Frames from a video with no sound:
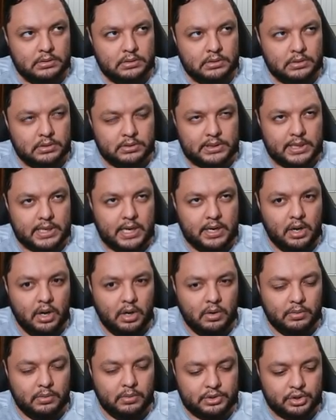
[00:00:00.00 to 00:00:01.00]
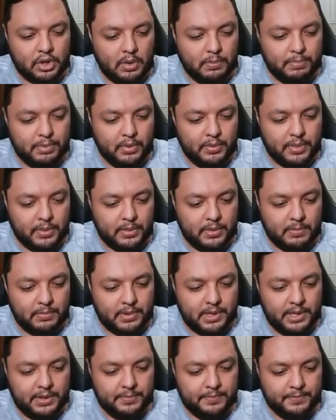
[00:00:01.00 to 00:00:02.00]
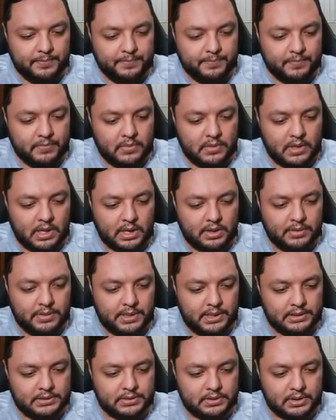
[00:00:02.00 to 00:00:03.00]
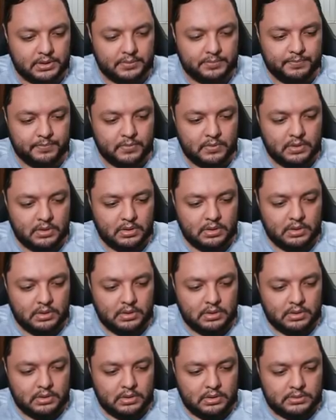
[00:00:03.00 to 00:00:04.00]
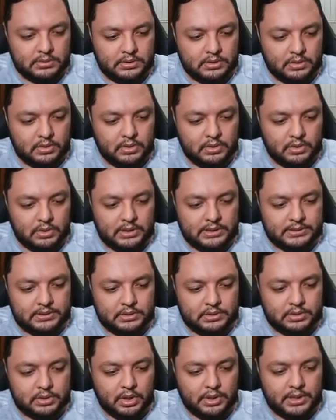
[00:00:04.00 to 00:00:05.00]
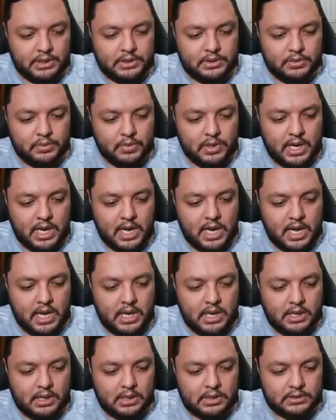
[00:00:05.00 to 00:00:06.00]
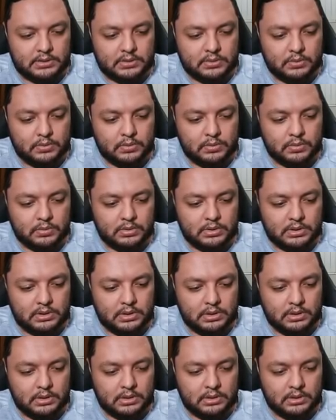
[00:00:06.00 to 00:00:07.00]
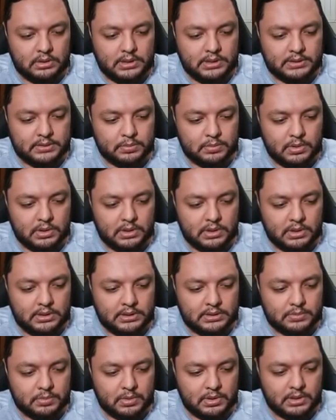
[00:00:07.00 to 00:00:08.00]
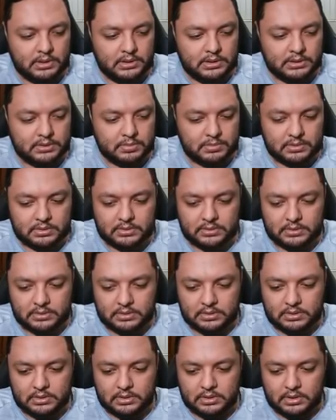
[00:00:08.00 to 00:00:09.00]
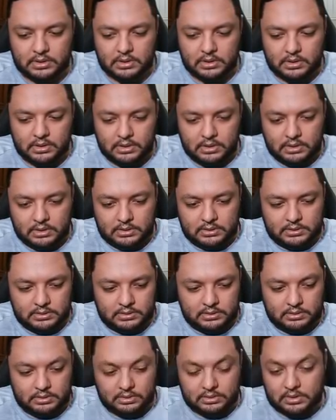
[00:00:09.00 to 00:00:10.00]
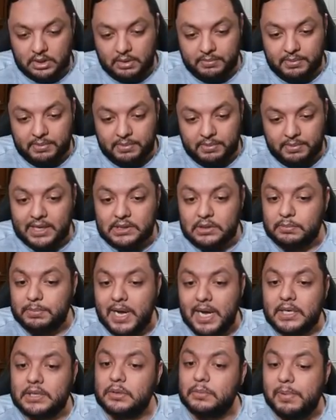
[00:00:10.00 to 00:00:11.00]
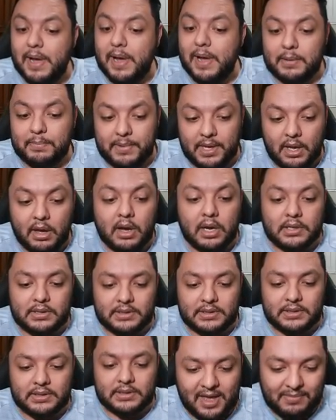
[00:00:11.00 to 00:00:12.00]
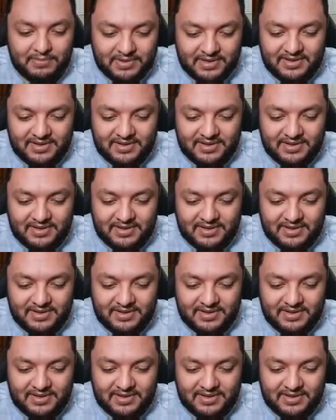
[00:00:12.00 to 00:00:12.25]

because I cannot draw both of them right I don't think so no so let's draw the 2k let's do this one this one and this one so it's gonna be back to back to back Mihawk this game